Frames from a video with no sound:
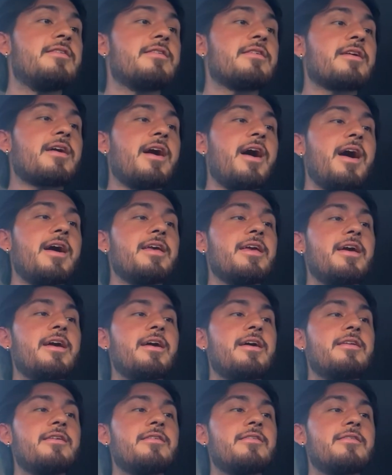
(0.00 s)

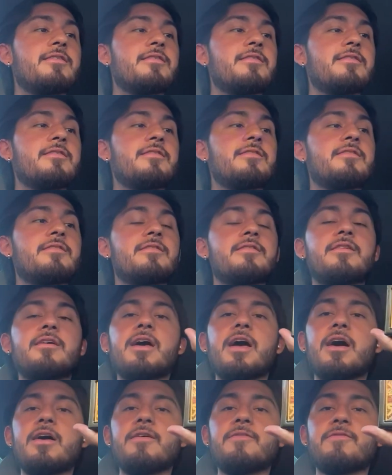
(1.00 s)
Qaed,
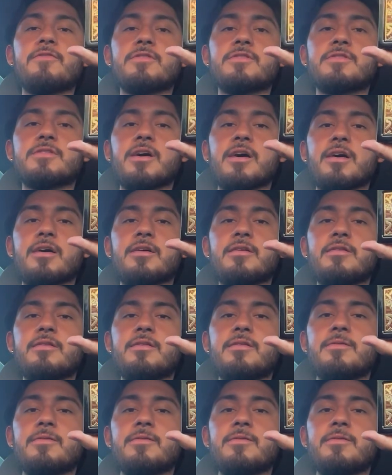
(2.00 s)
Fursan,